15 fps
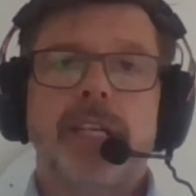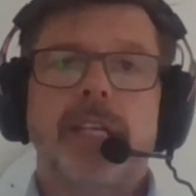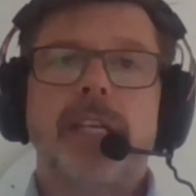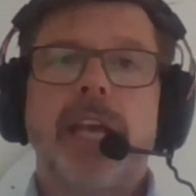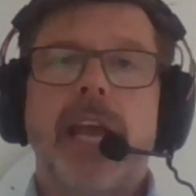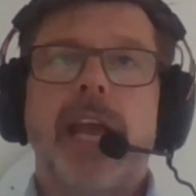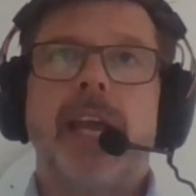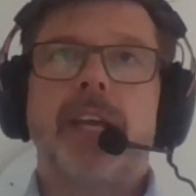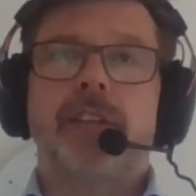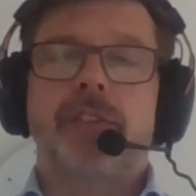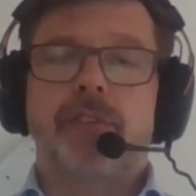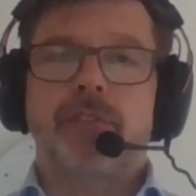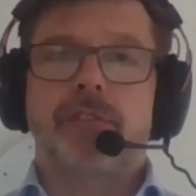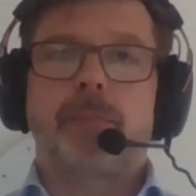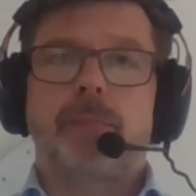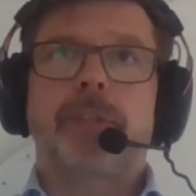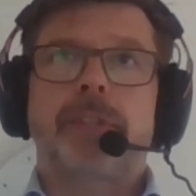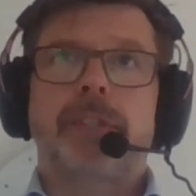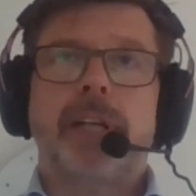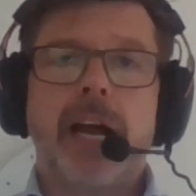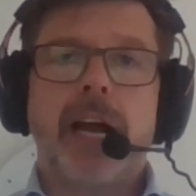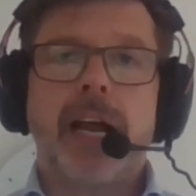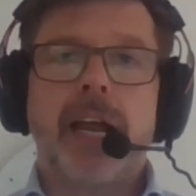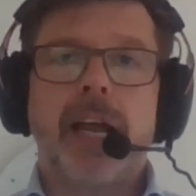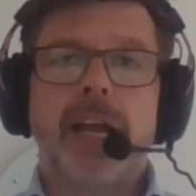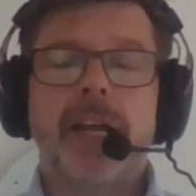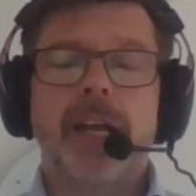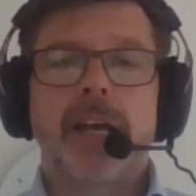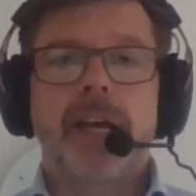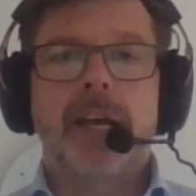EA to supply.
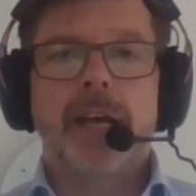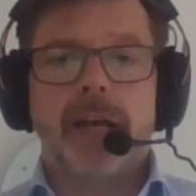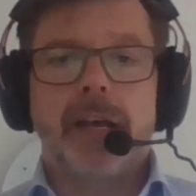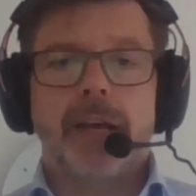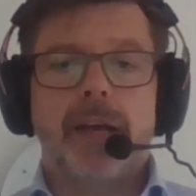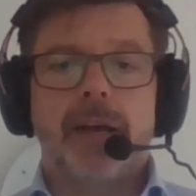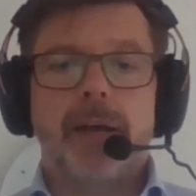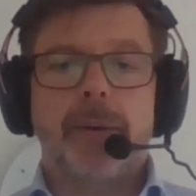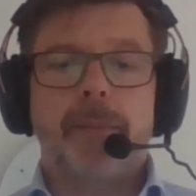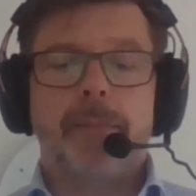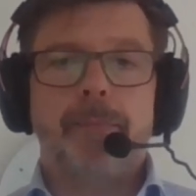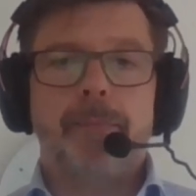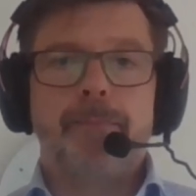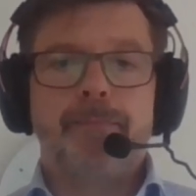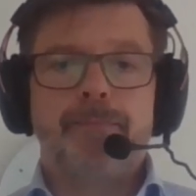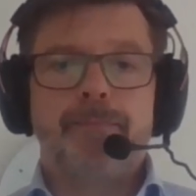Um,